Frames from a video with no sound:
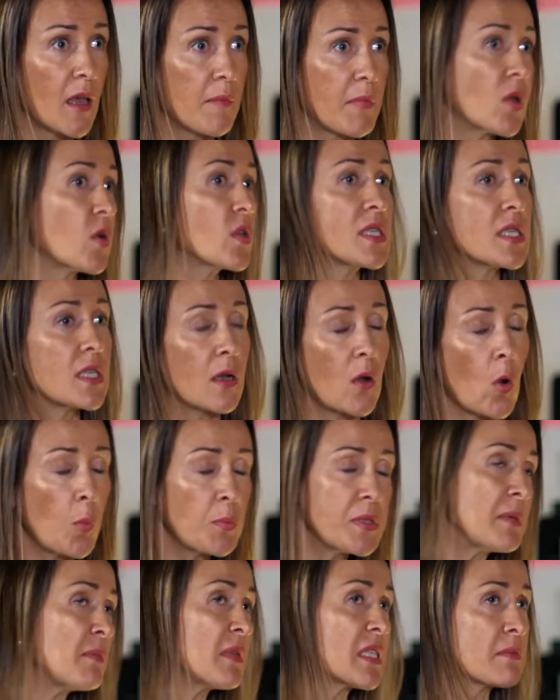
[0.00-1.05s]
Because
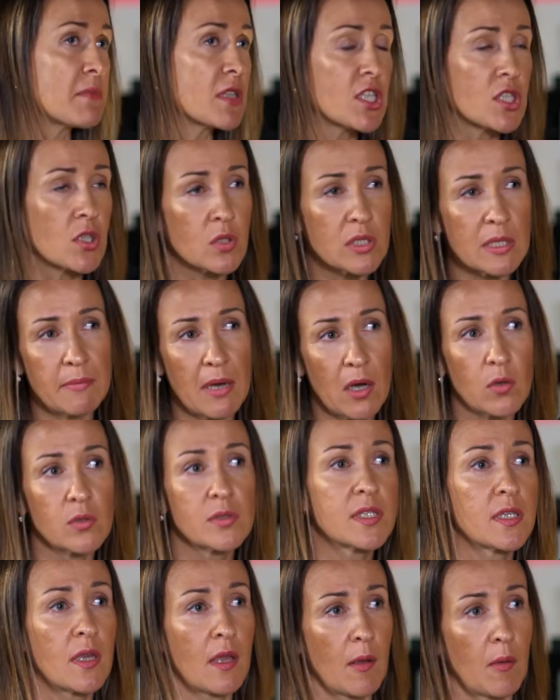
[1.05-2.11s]
optimism is not
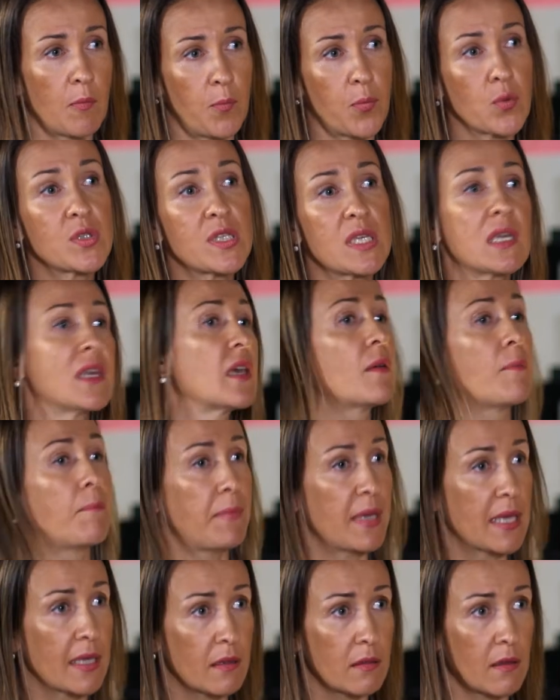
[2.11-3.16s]
about putting
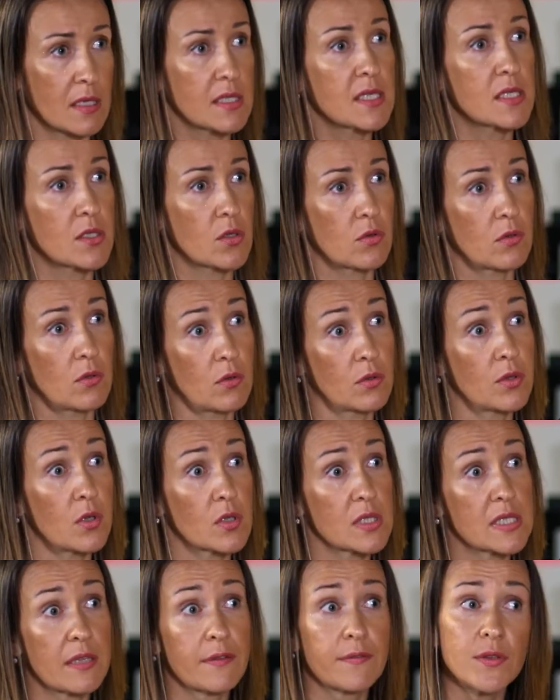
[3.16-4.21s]
pink glasses on
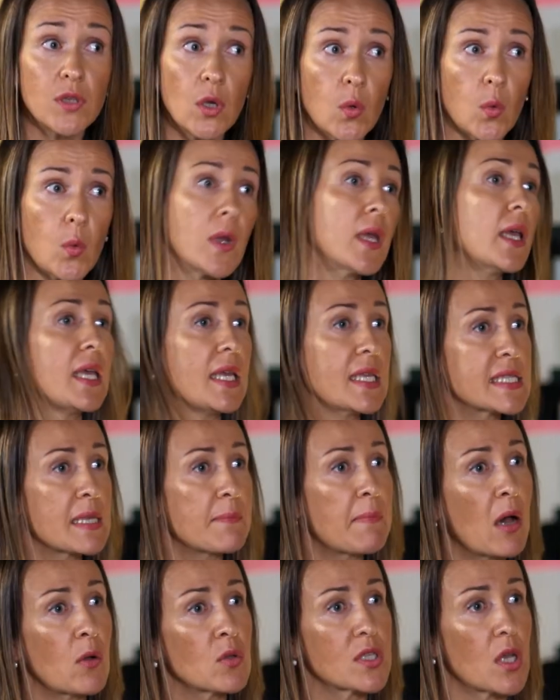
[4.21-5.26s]
yourself. No, it's
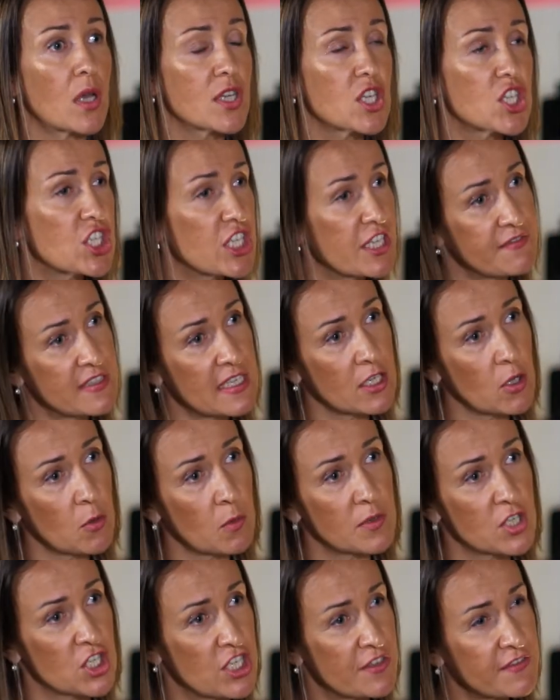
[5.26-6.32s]
about shifting
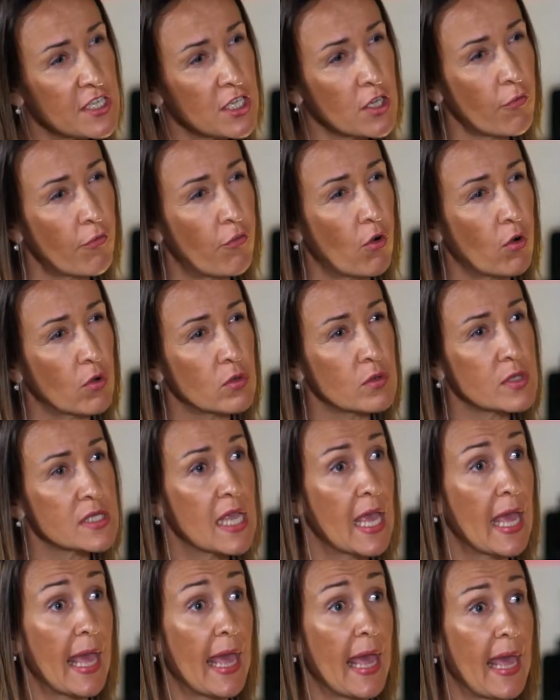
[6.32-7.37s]
your focus
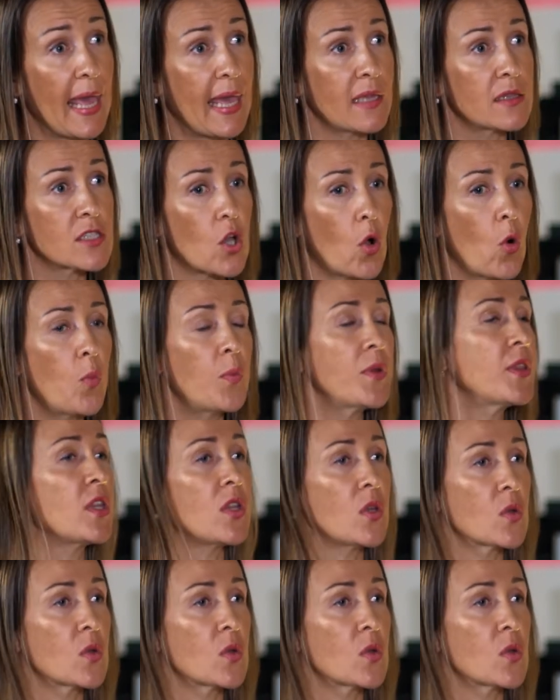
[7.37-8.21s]
and opening